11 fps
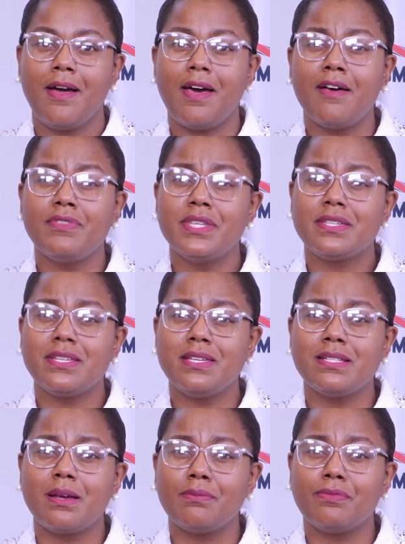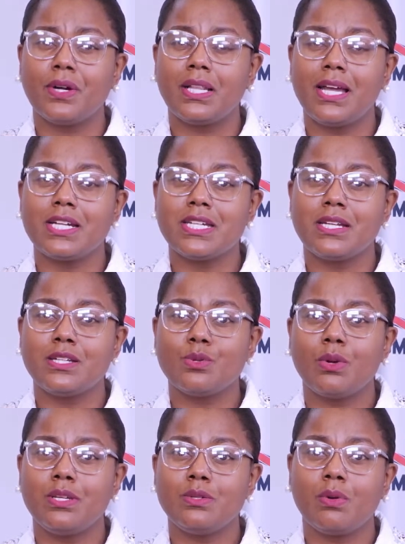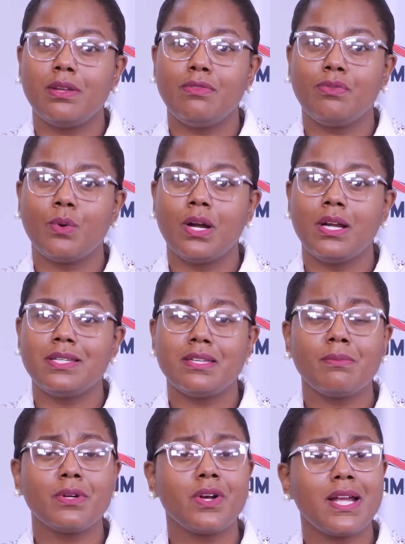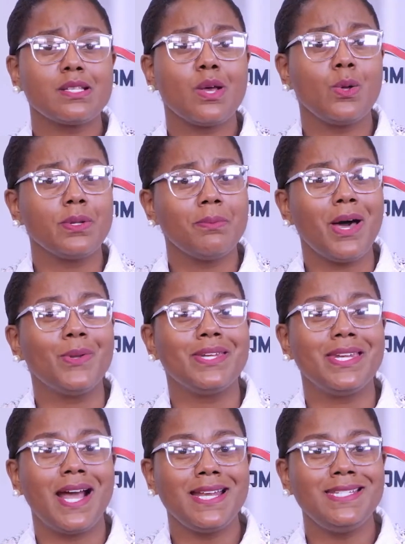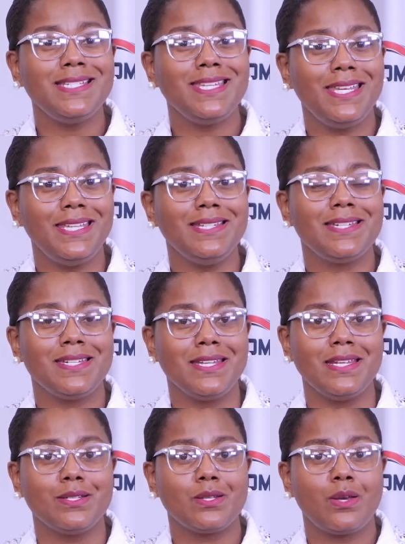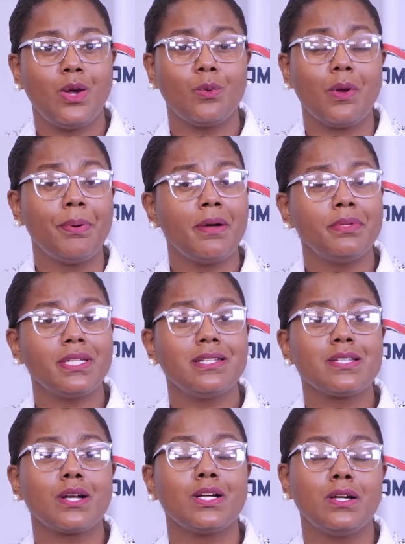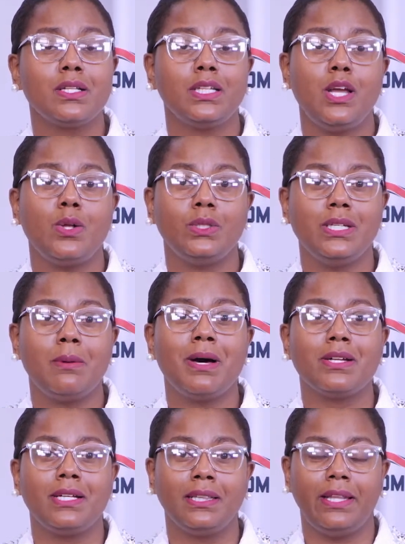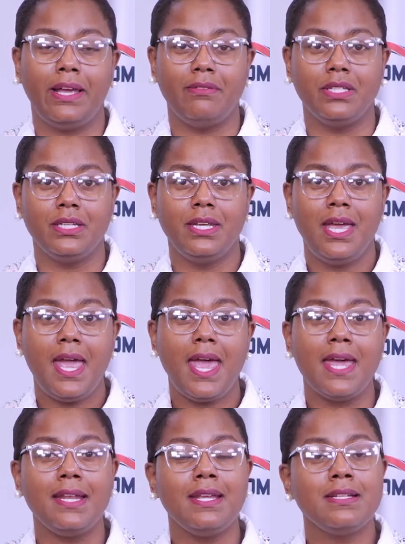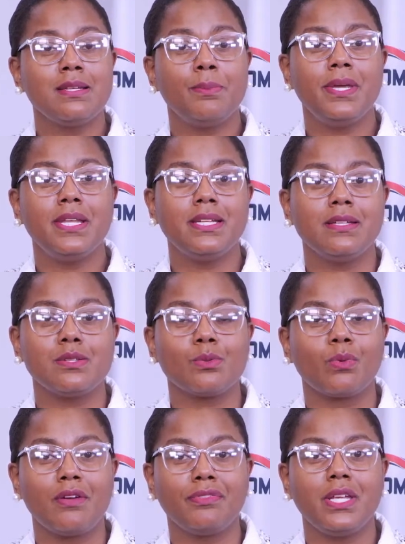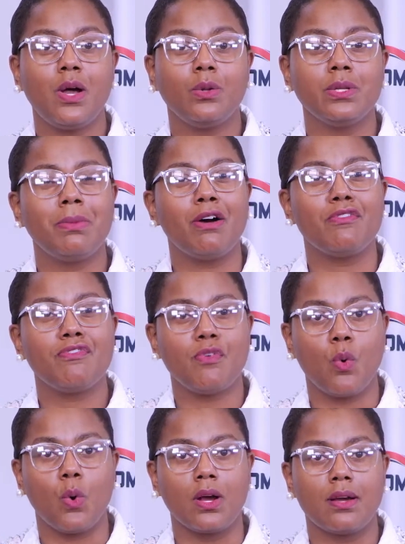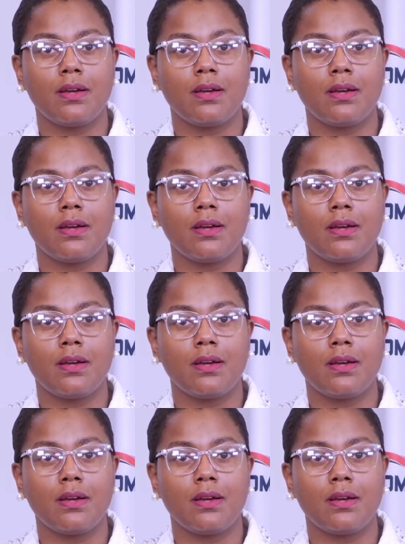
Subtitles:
Of the seats up for election in 2024, Democrats hold about 19 seats. Republicans are currently holding about 11, and independents roughly hold about 4.